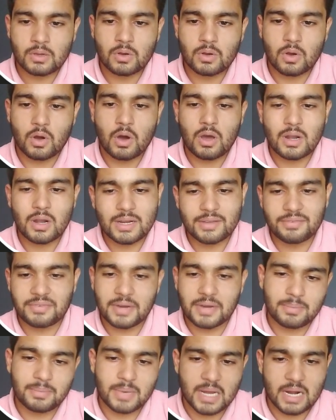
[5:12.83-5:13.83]
or
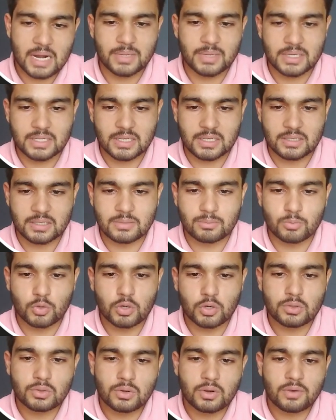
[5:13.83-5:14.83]
different parameters,
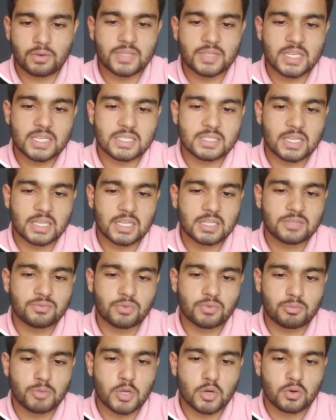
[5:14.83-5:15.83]
both of these things
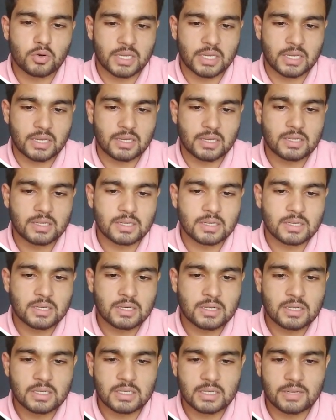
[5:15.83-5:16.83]
would be okay.
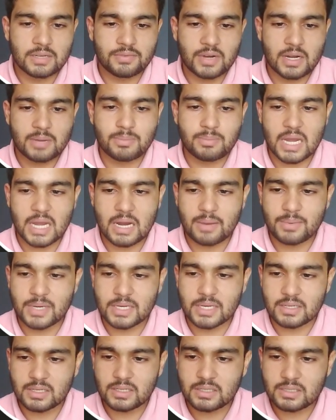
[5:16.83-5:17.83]
Different
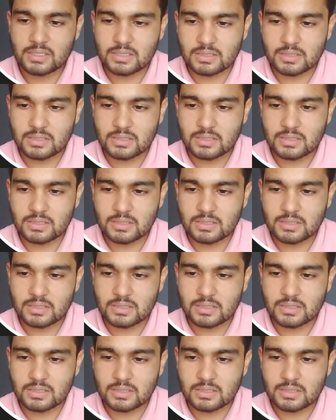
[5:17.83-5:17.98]
parameters,